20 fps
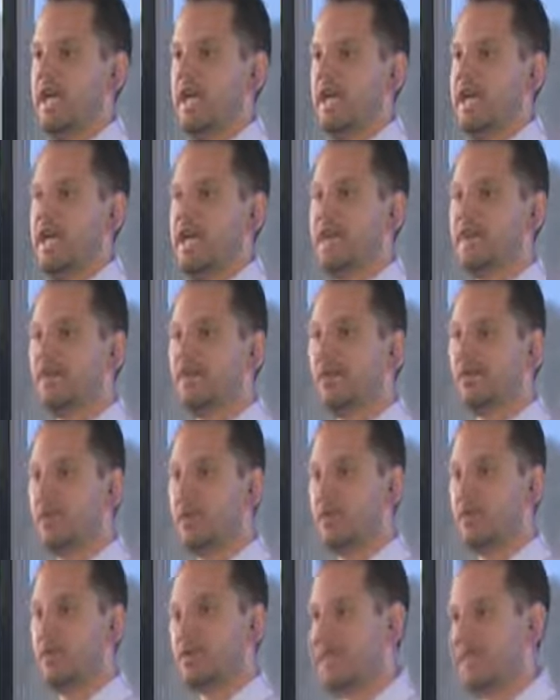And I never
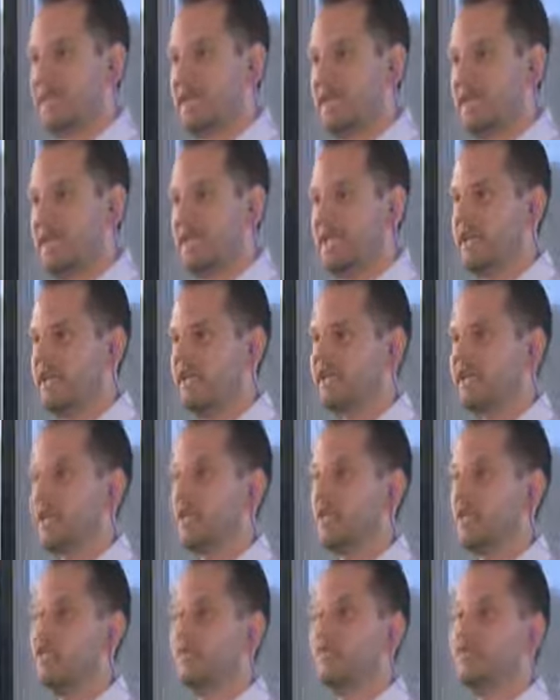thought it would be me, let
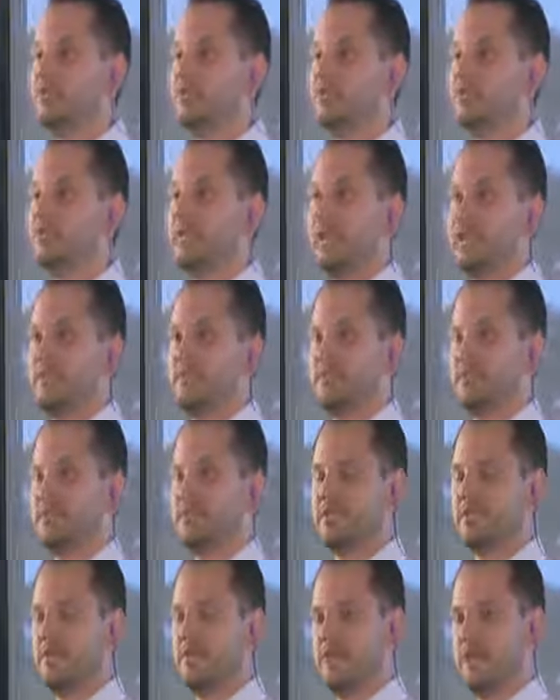alone two
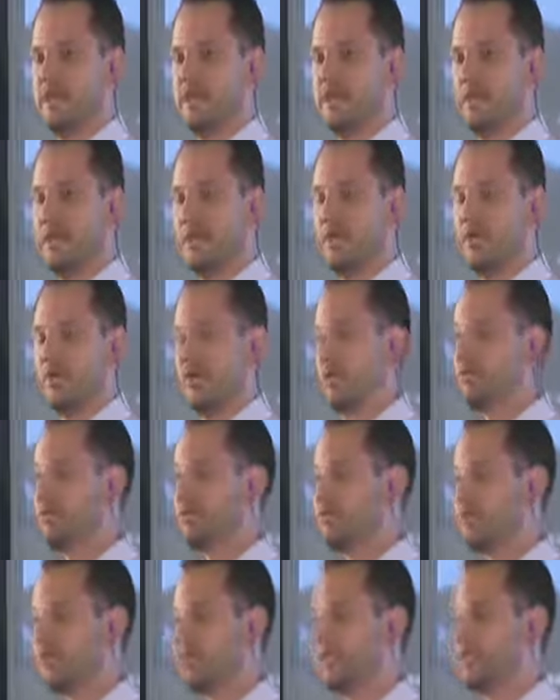times. Uh, well, I'm
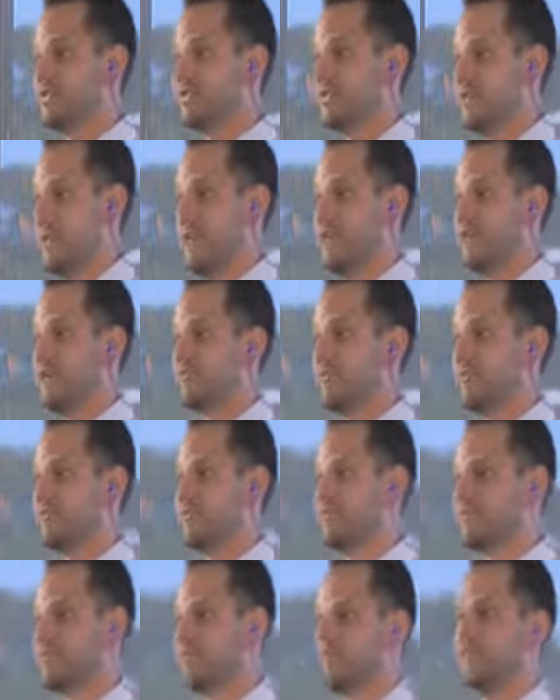thrilled to say up
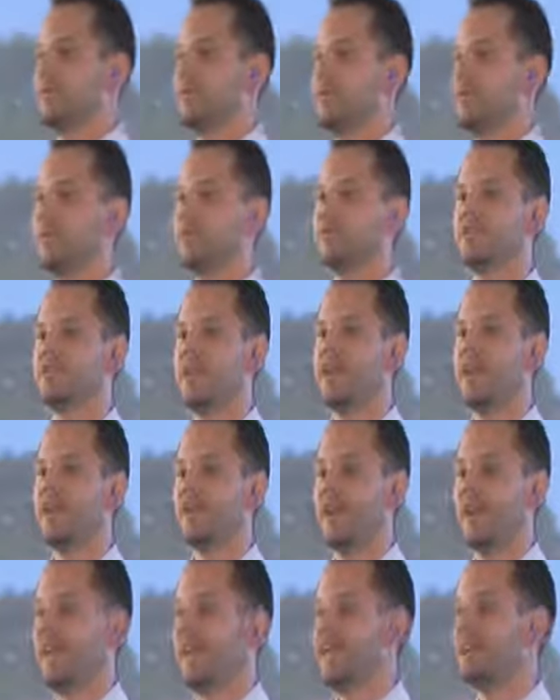in front of you here today
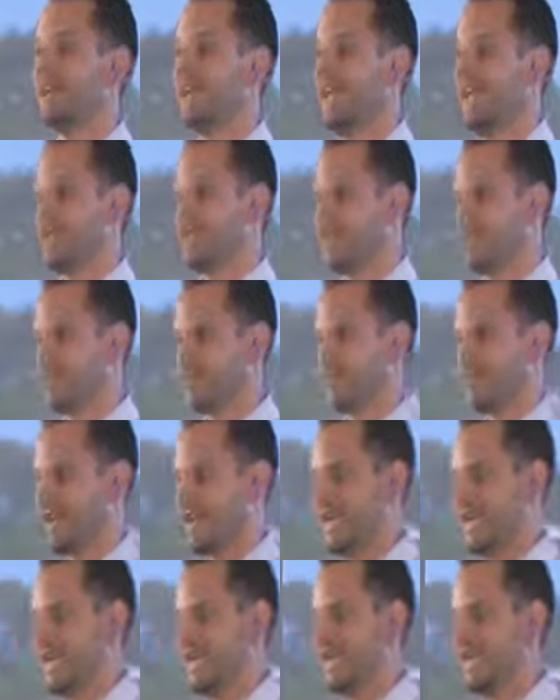that I am cancer
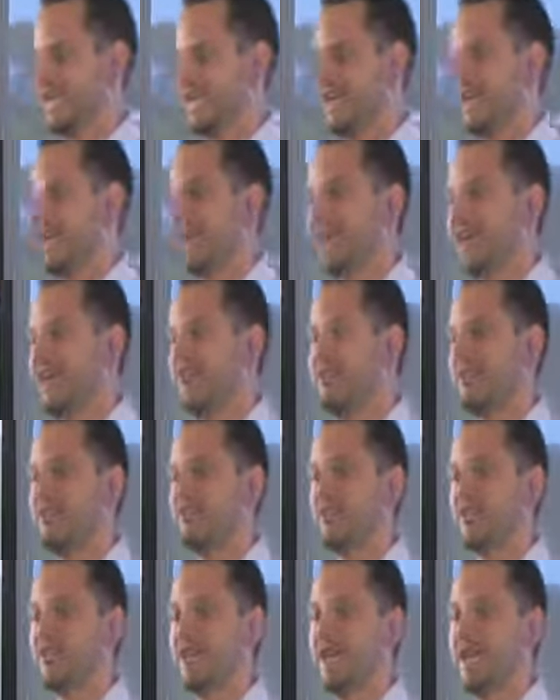free, and I have been
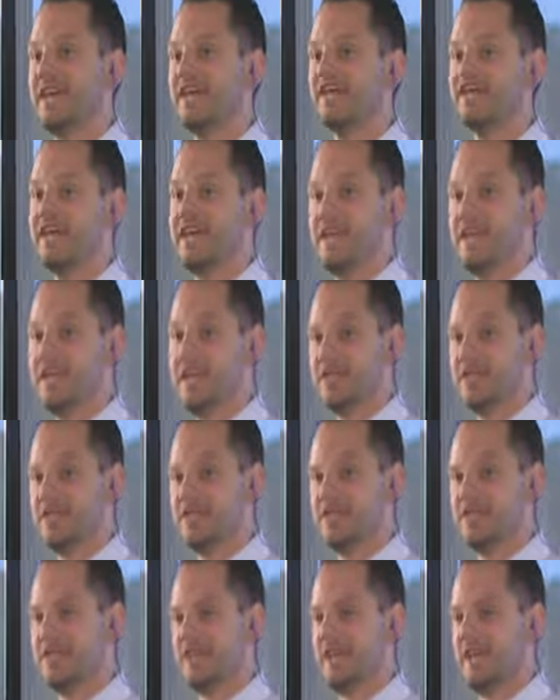for the last 10
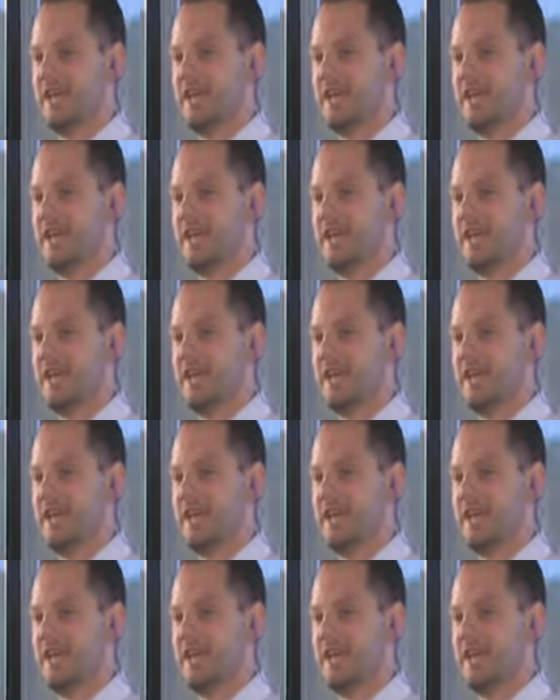years.